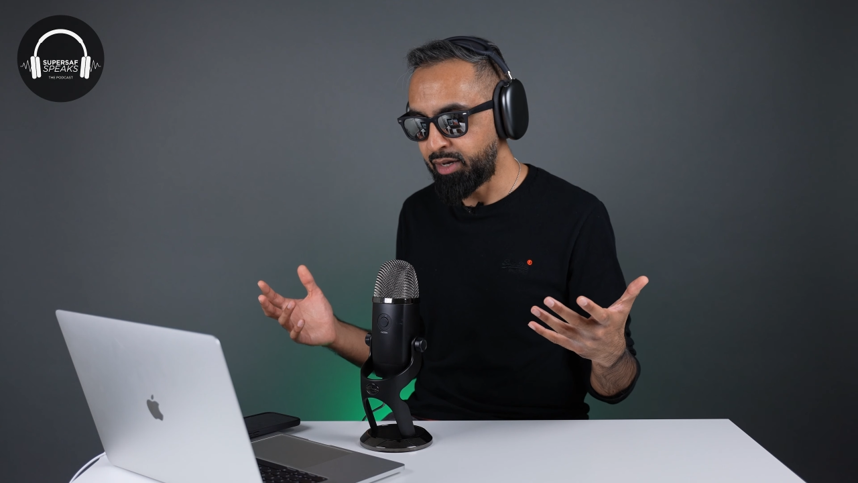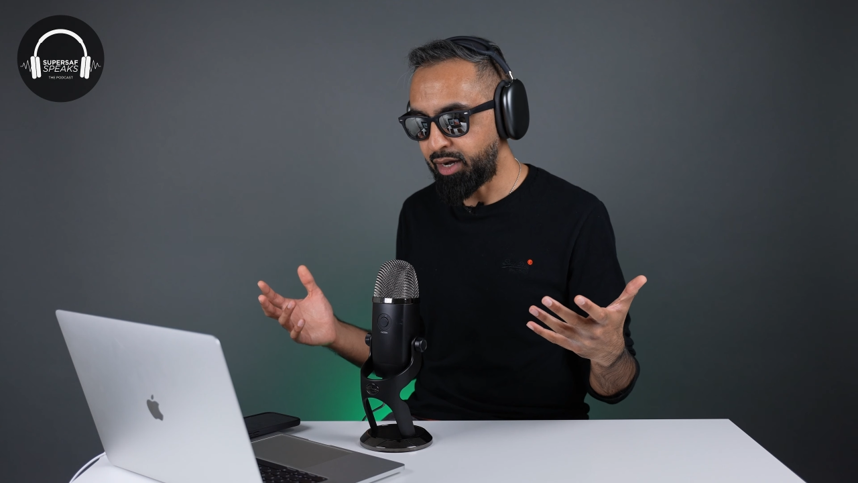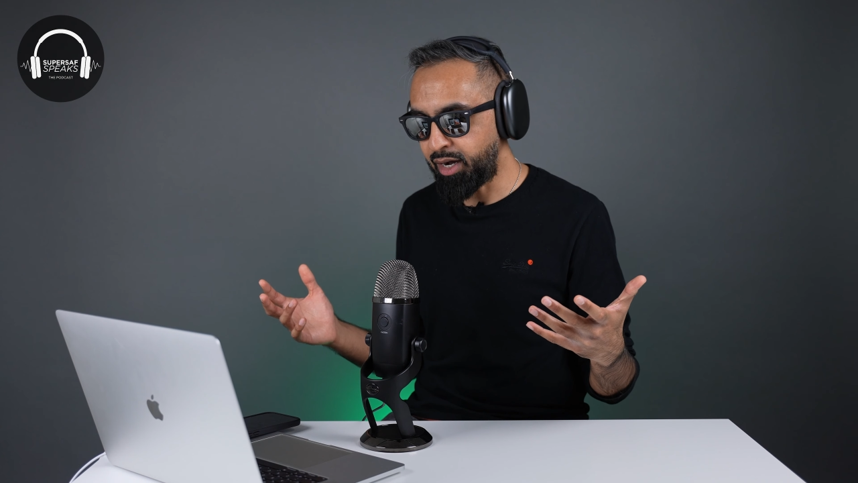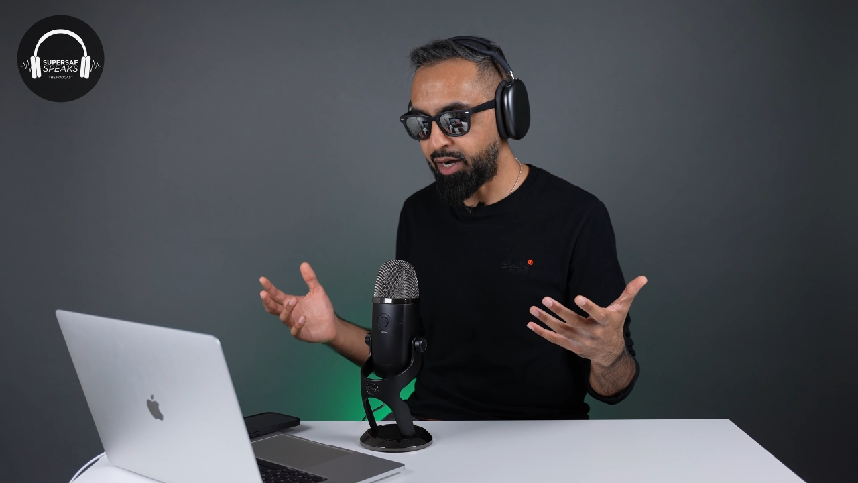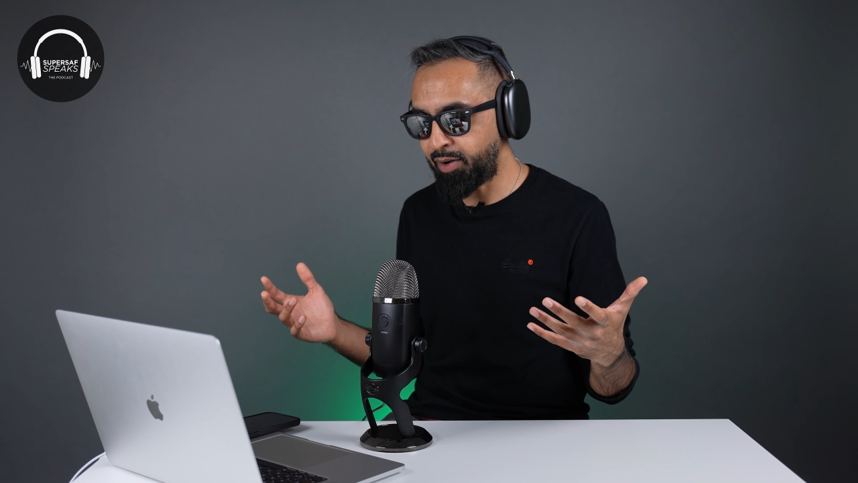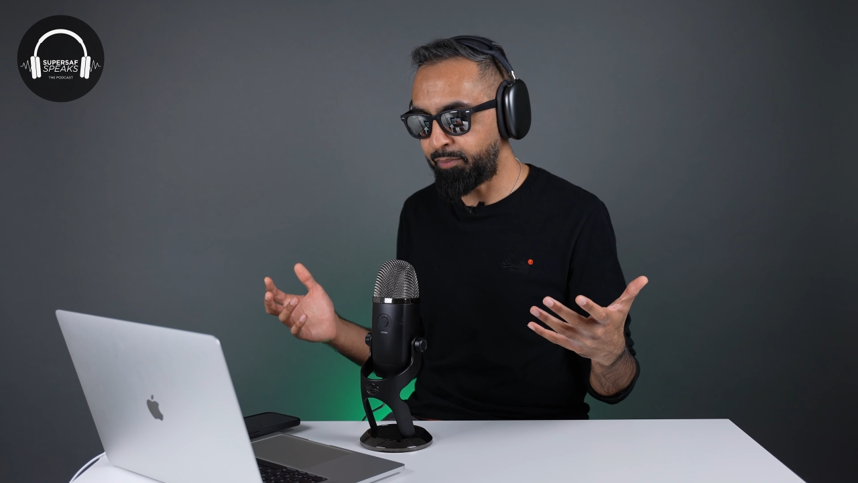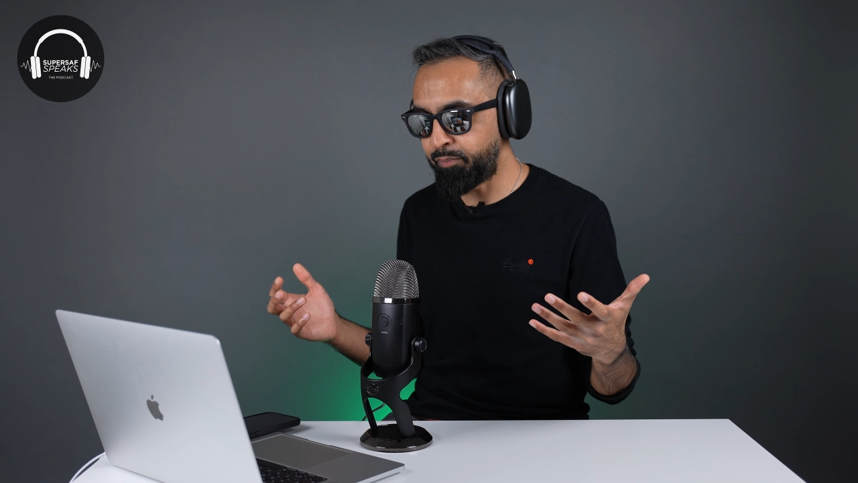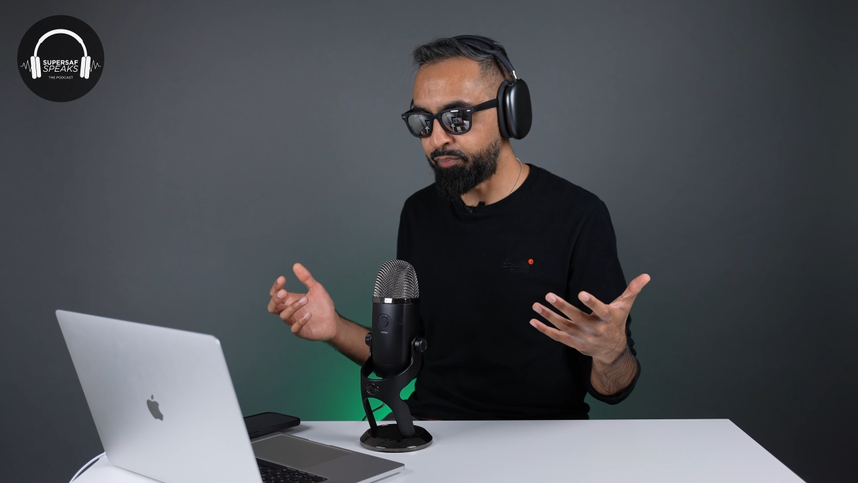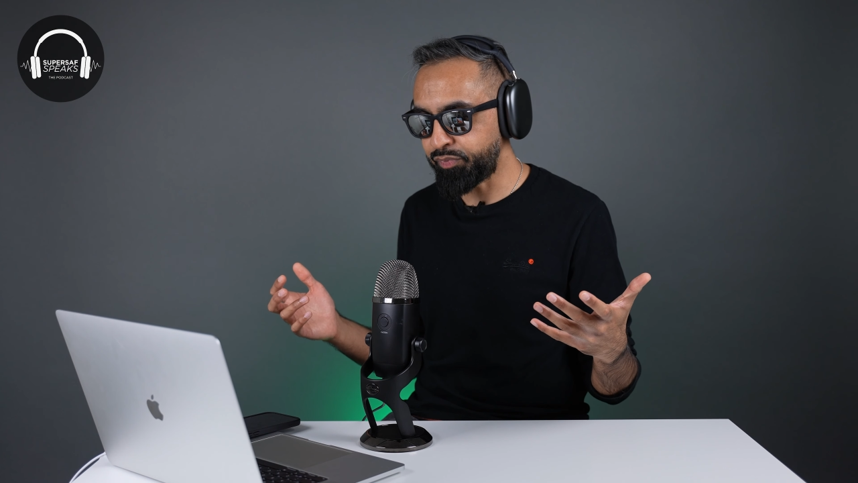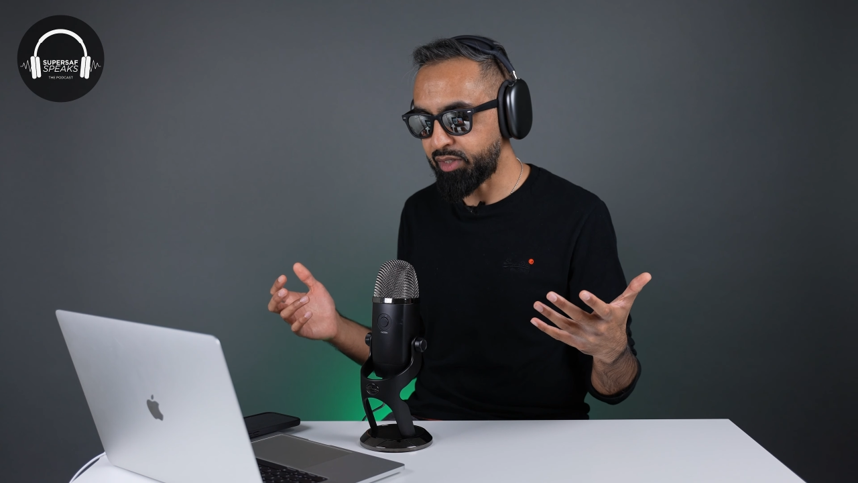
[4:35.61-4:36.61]

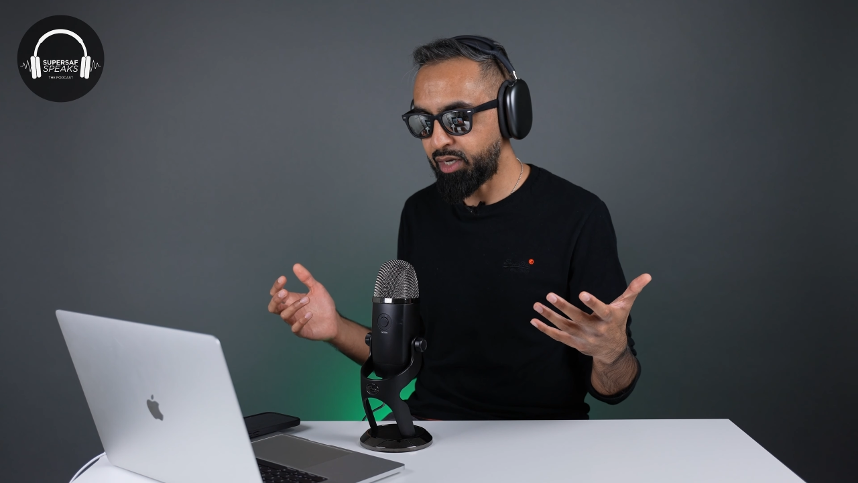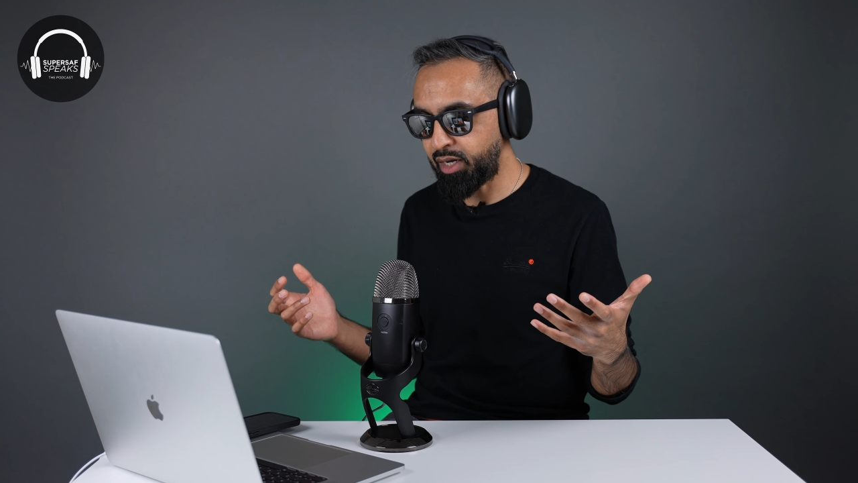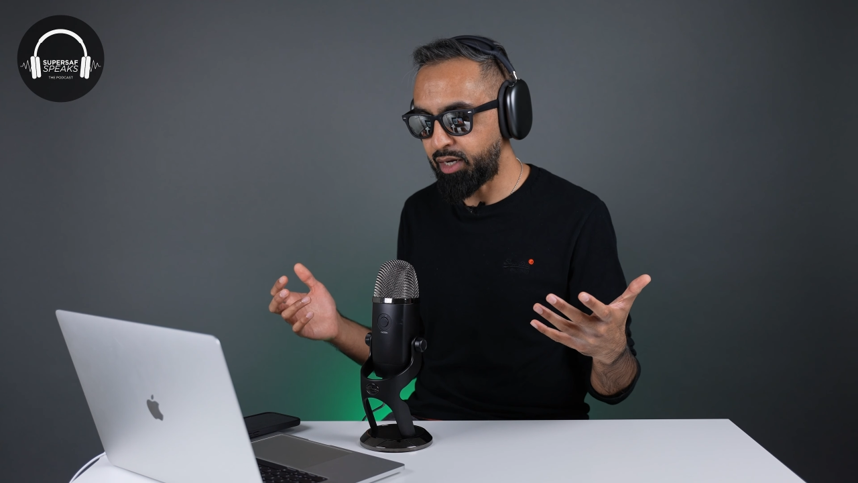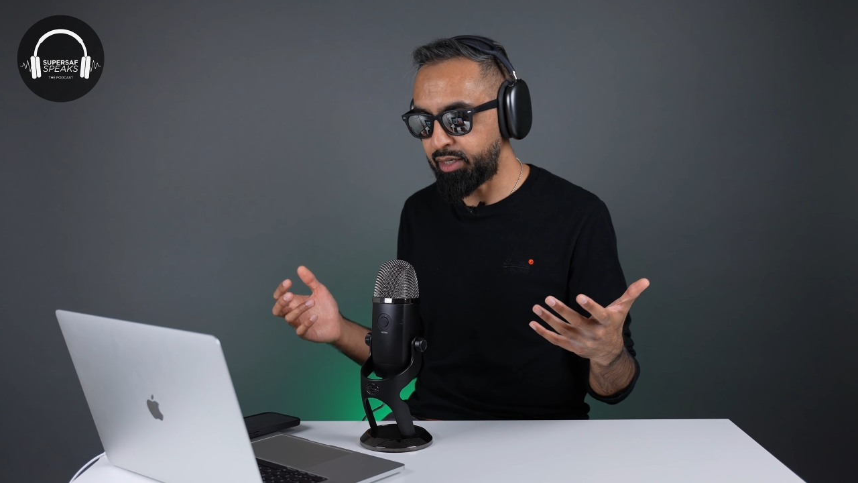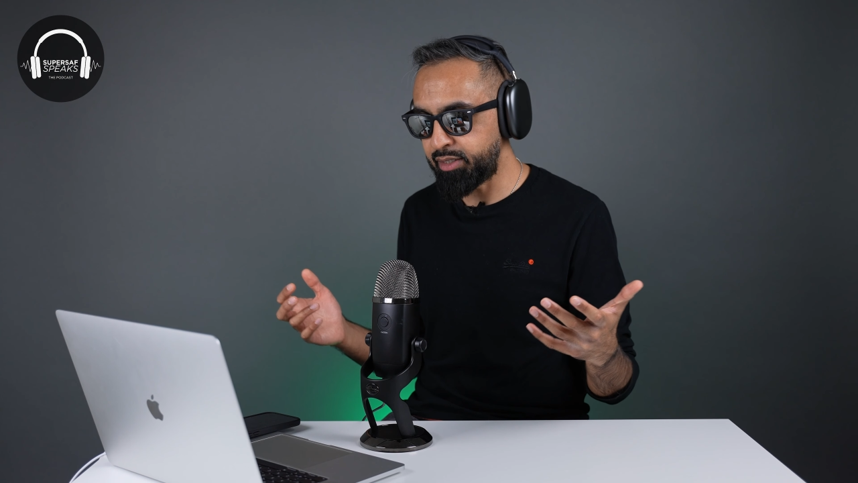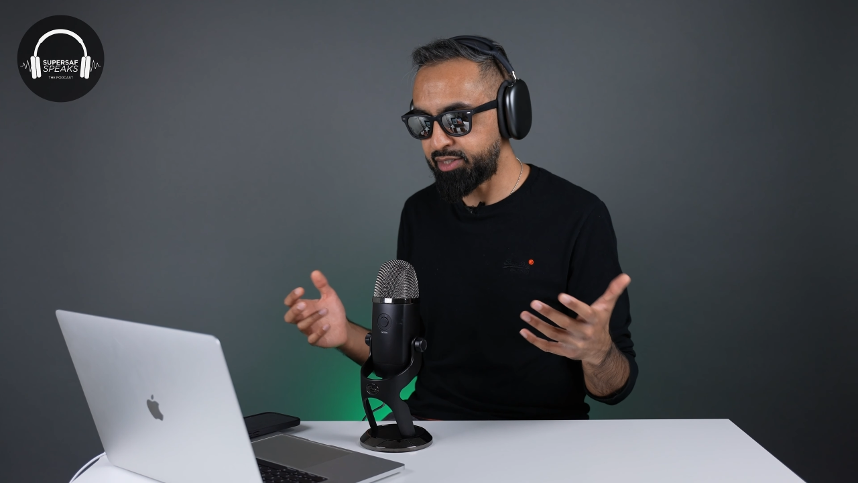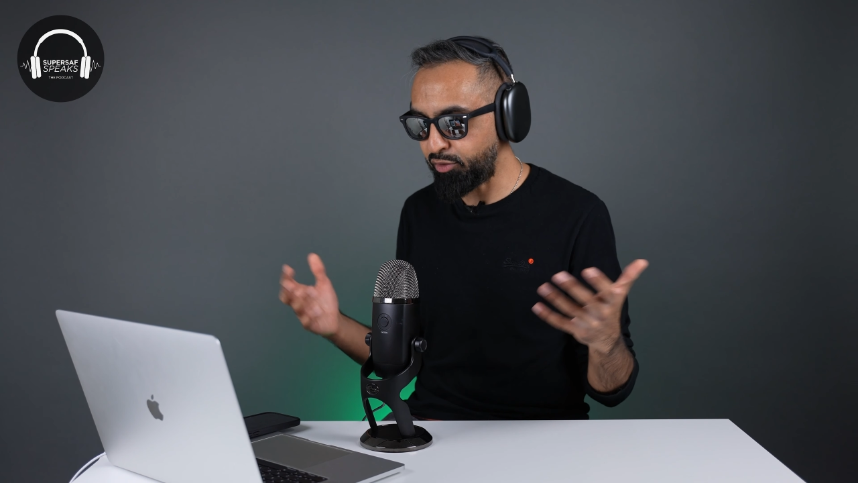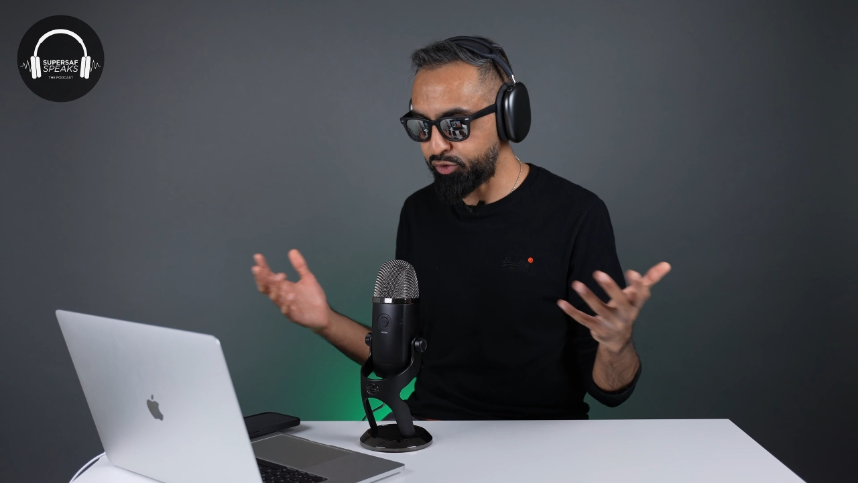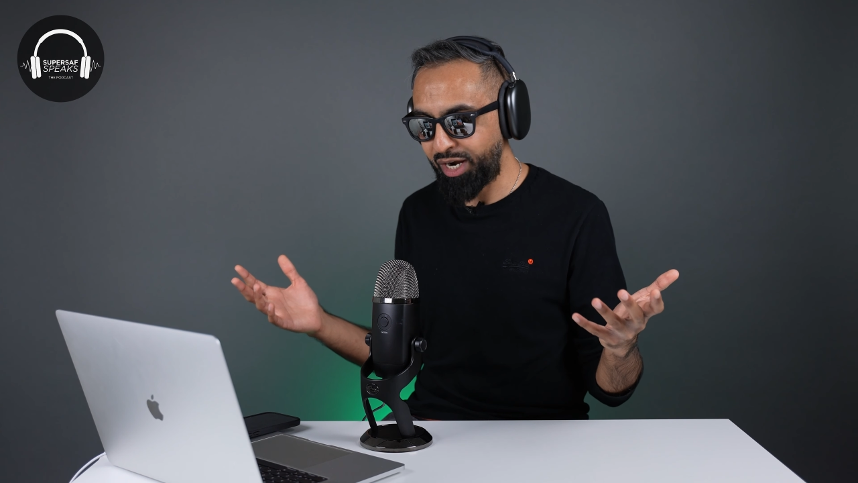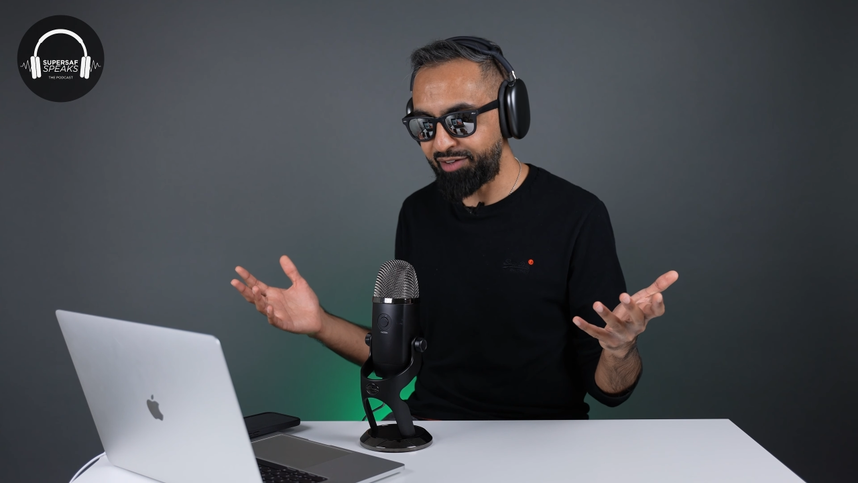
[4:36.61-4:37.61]
and
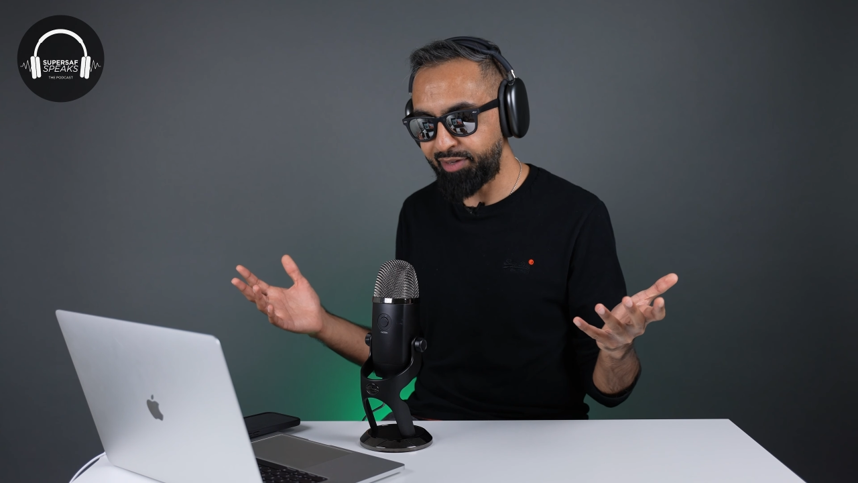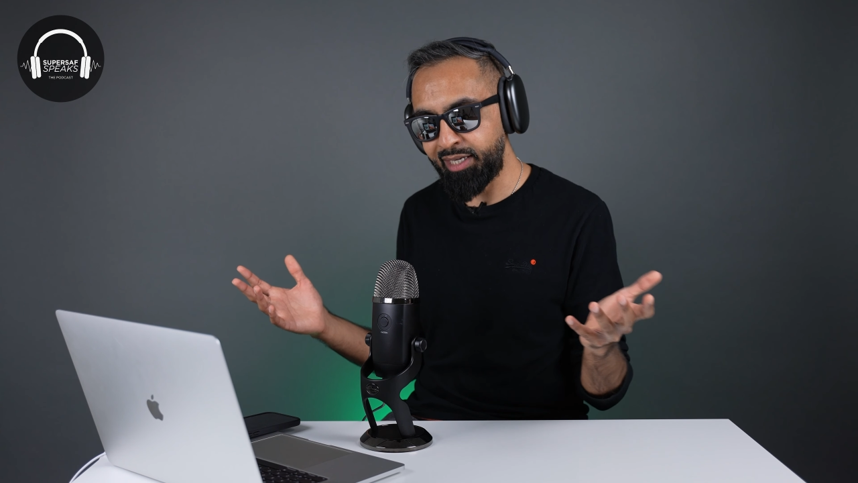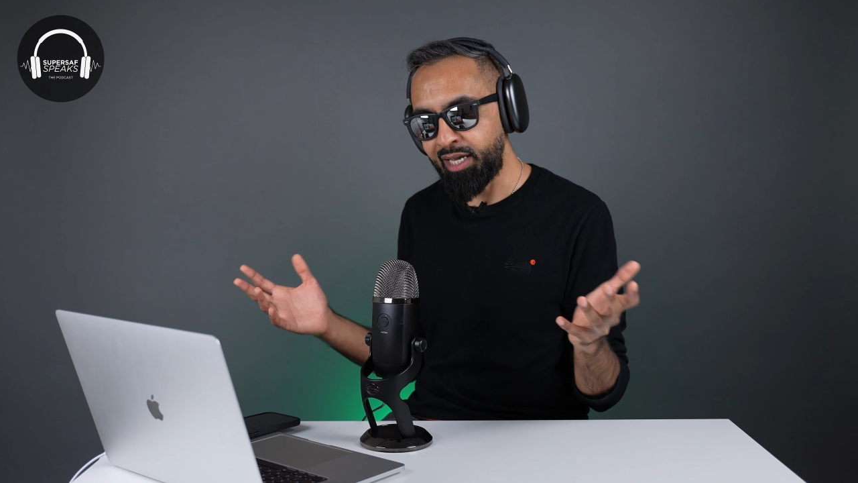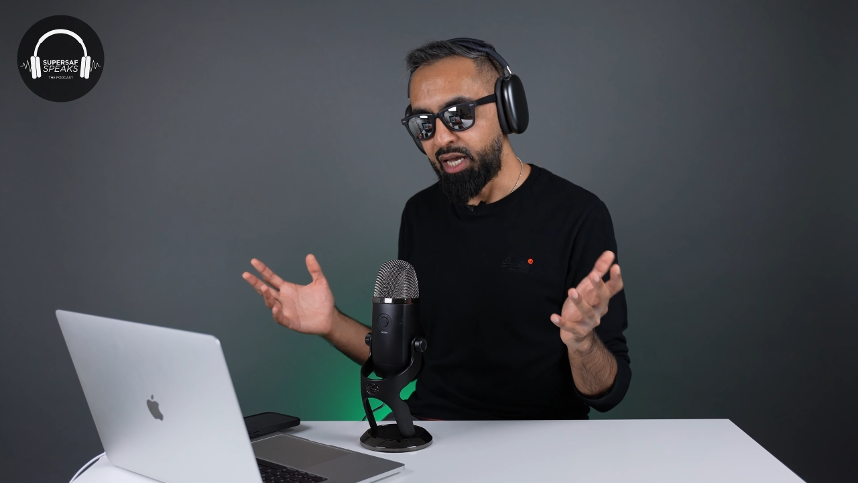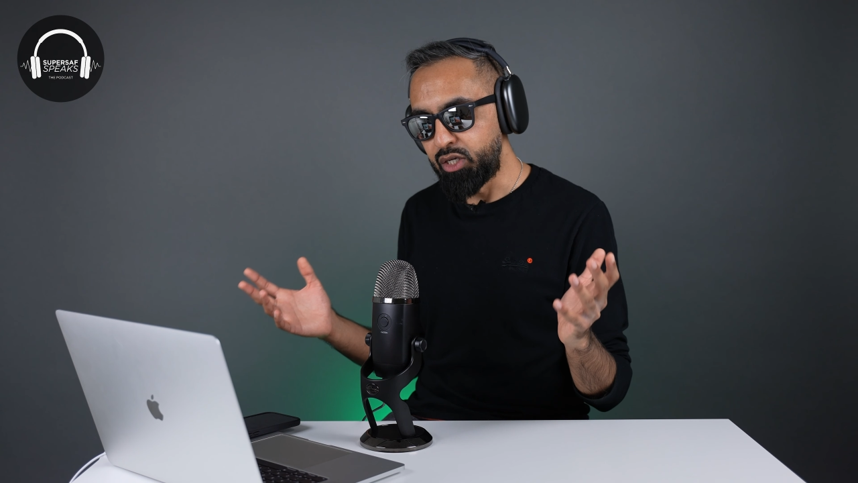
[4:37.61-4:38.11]
self driving.